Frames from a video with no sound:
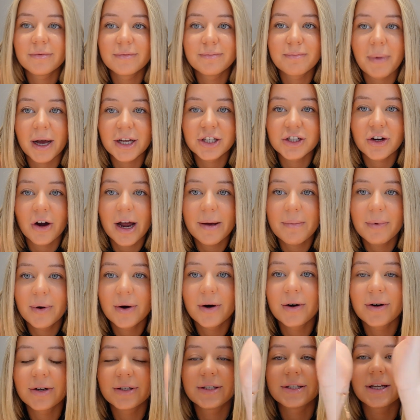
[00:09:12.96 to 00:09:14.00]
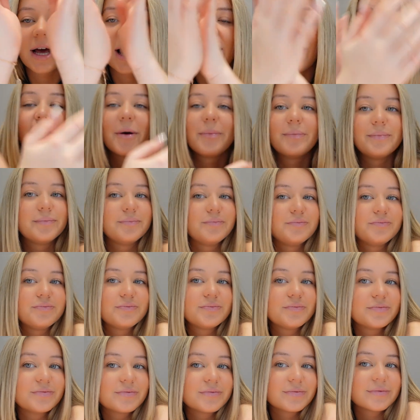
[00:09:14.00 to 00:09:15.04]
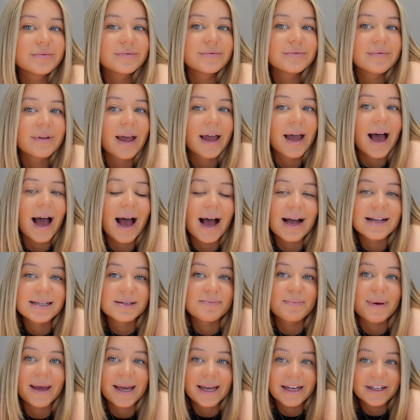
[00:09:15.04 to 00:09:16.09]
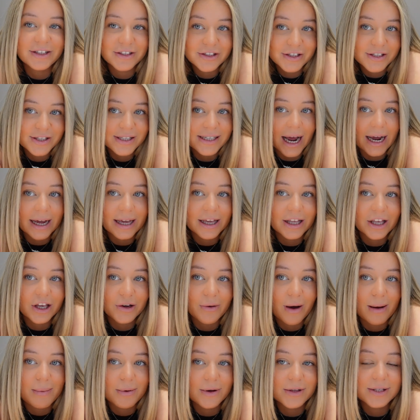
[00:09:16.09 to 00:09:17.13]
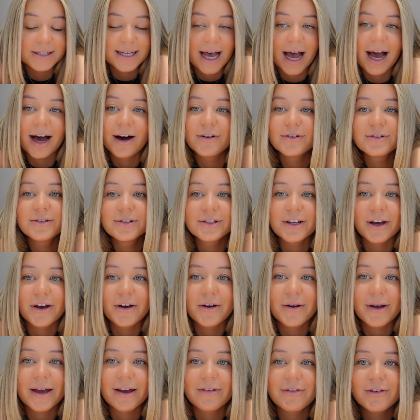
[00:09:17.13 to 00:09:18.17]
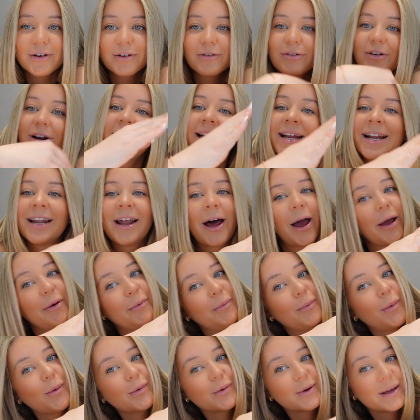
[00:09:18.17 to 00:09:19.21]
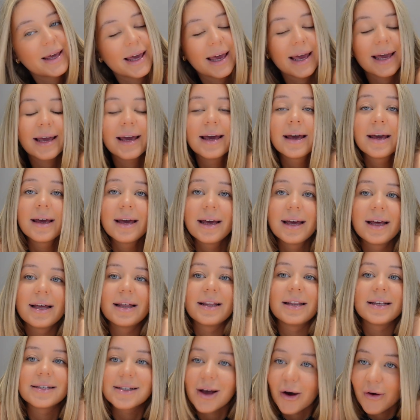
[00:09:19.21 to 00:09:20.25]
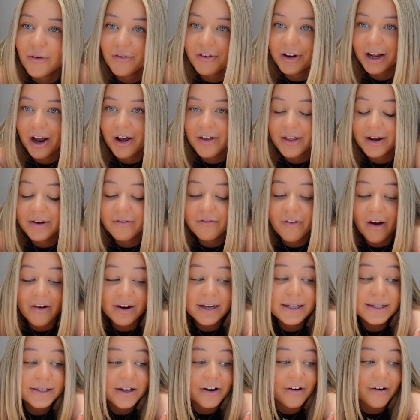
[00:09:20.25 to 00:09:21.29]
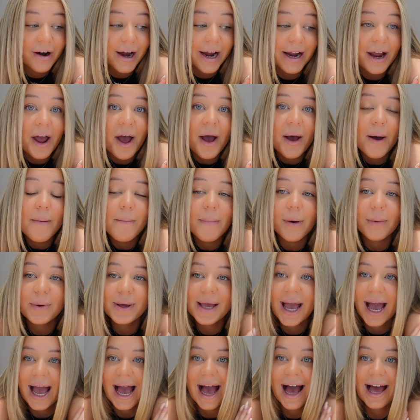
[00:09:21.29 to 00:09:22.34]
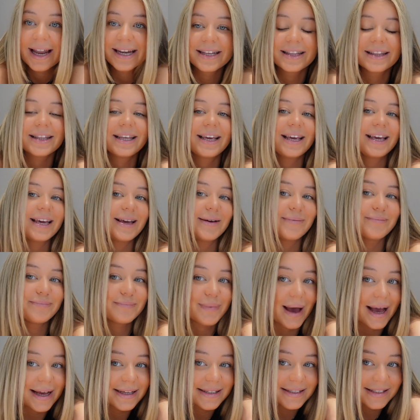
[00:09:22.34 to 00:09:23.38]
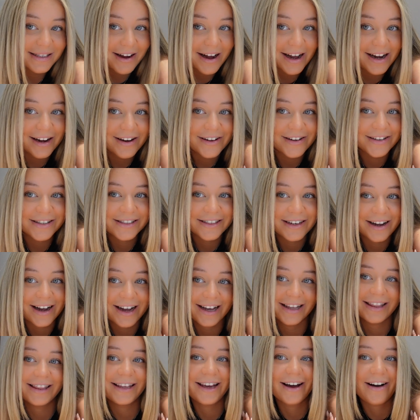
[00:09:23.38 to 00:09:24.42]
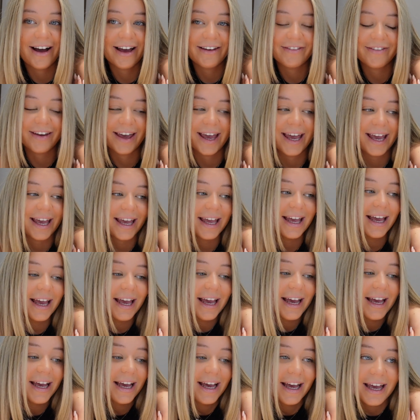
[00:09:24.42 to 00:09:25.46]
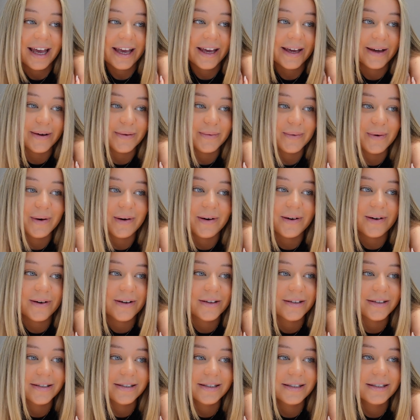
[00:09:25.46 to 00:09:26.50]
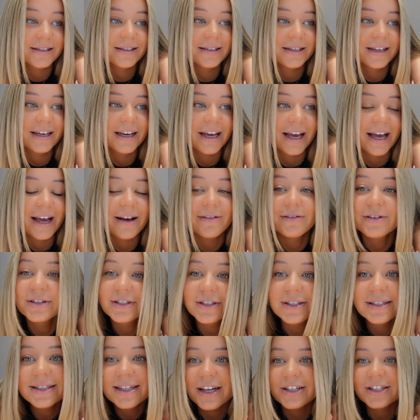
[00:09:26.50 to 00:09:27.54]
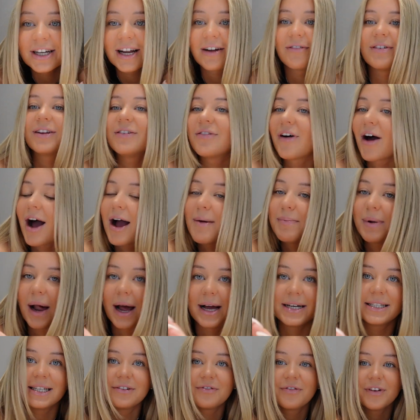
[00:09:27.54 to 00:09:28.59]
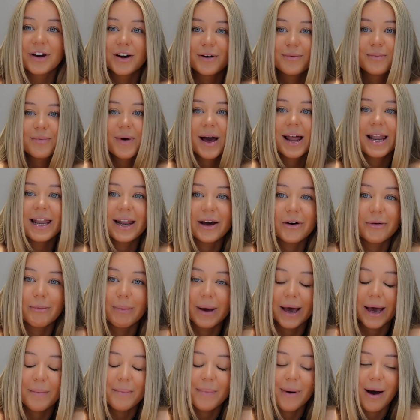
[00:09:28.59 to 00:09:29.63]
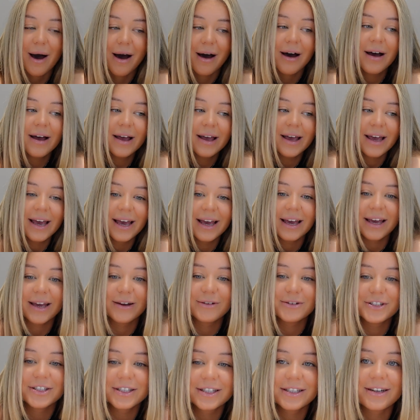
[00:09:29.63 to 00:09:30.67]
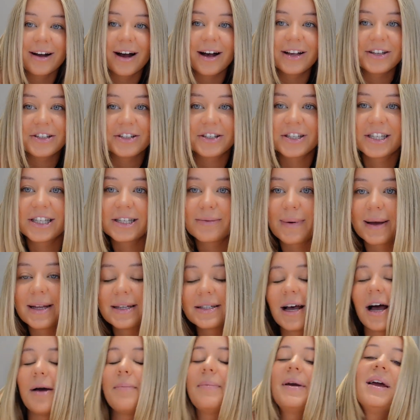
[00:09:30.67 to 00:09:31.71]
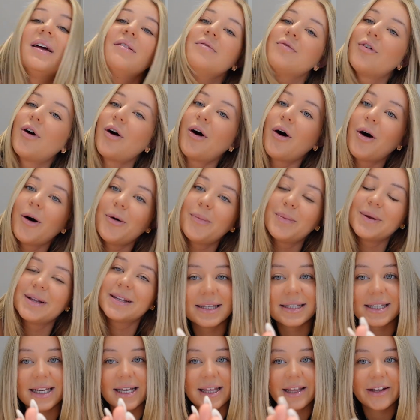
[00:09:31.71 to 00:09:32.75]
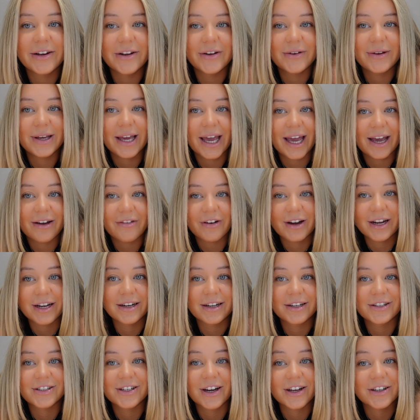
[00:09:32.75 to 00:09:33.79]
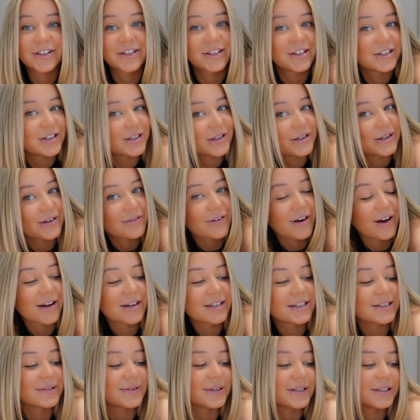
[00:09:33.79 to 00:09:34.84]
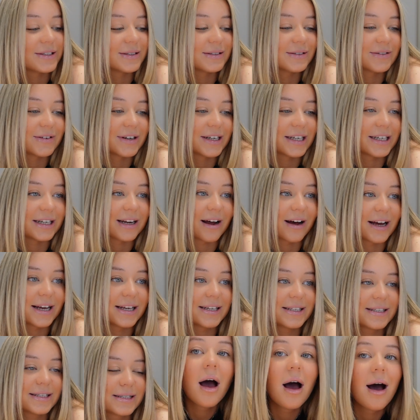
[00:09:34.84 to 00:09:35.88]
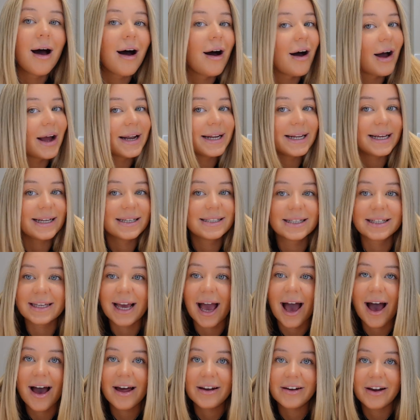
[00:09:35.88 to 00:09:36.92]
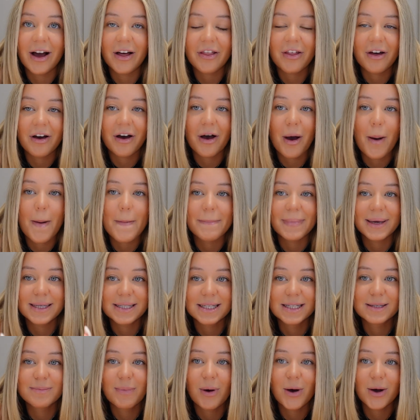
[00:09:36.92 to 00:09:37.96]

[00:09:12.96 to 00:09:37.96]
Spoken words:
My tripod has been just stacking you up on towels, so if you're really like wonky this whole video, then I'm very sorry, but we had the best night last night in the IV. It was just such a lovely vibe. Like, I did film a little bit, but it was just nice just to spend time me and Rob and see the new year in just the two of us, which was really nice. I need to get another Mrs.